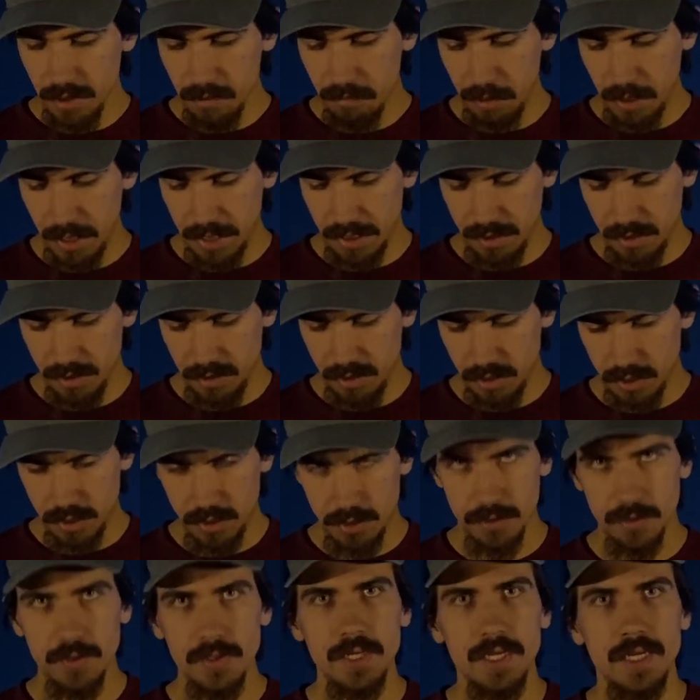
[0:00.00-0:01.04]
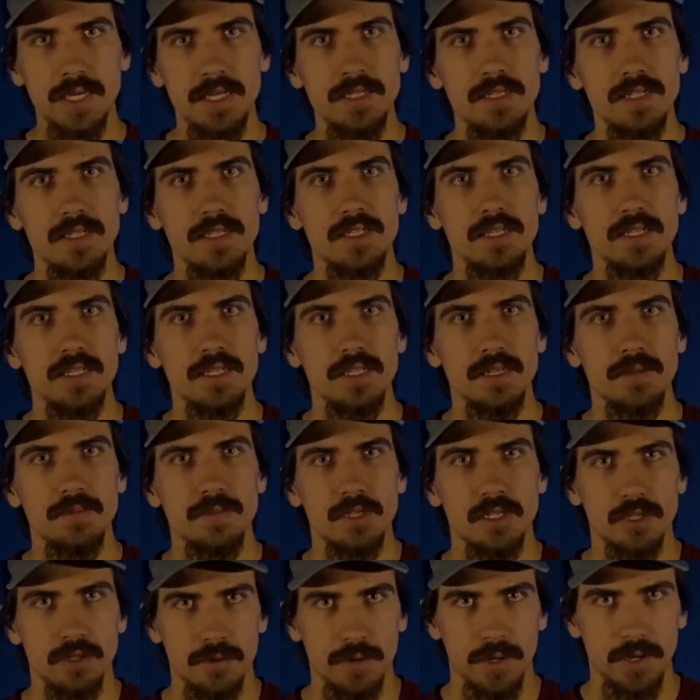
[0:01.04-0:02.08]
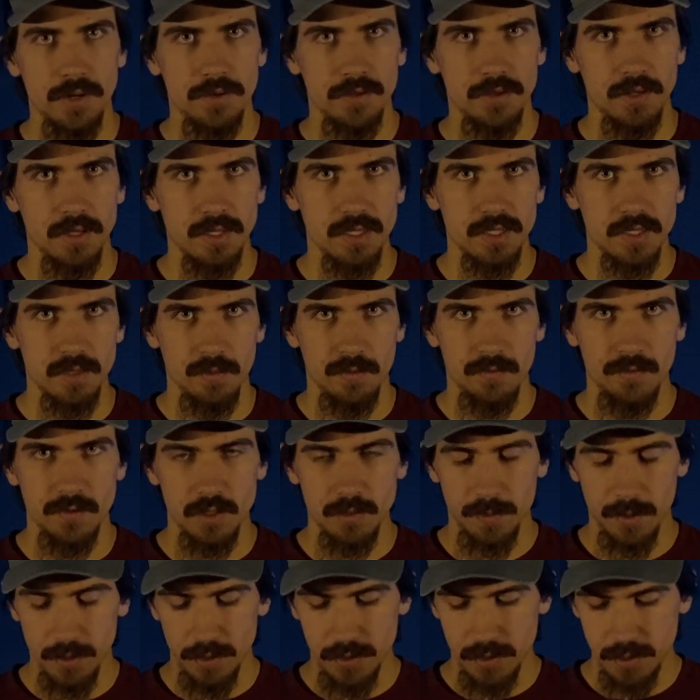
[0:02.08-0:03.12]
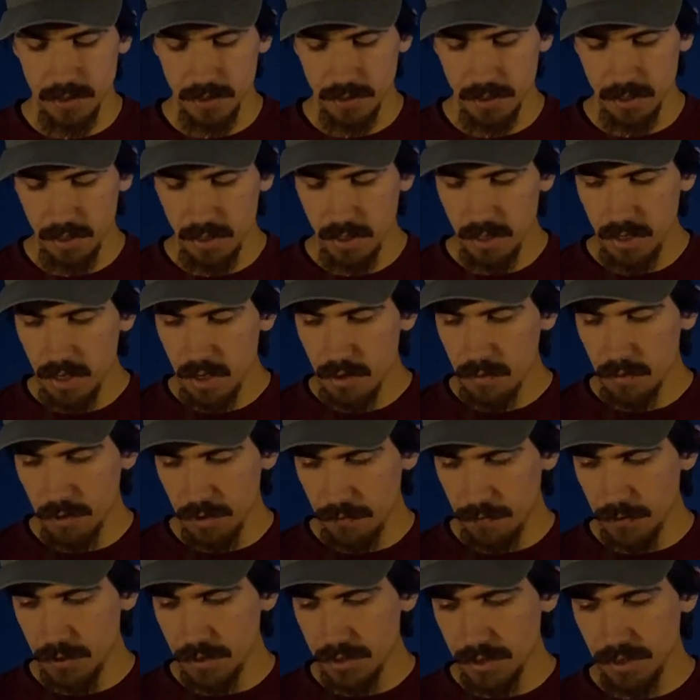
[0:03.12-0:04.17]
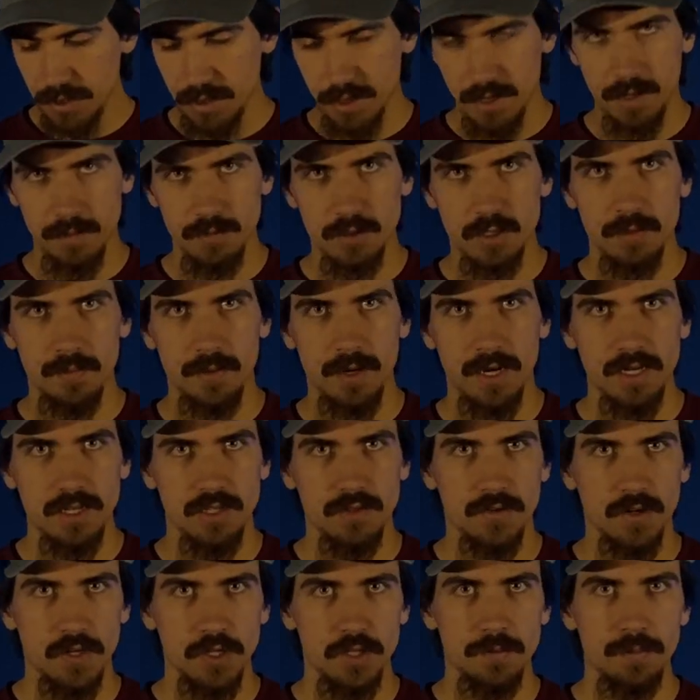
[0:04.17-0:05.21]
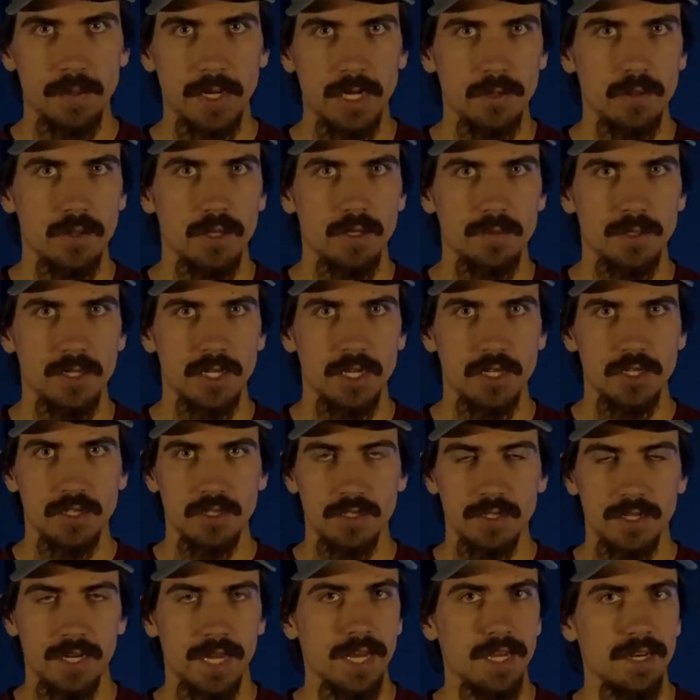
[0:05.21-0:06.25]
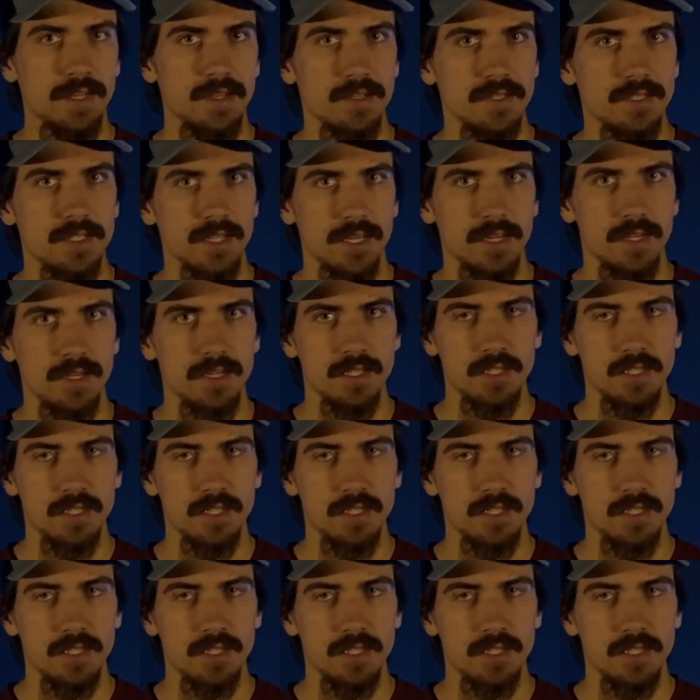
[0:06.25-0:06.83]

but this truly is a system that's greater than the sum of its parts. Well, the first thing that comes to mind as far as bandwidth limitations and adding a second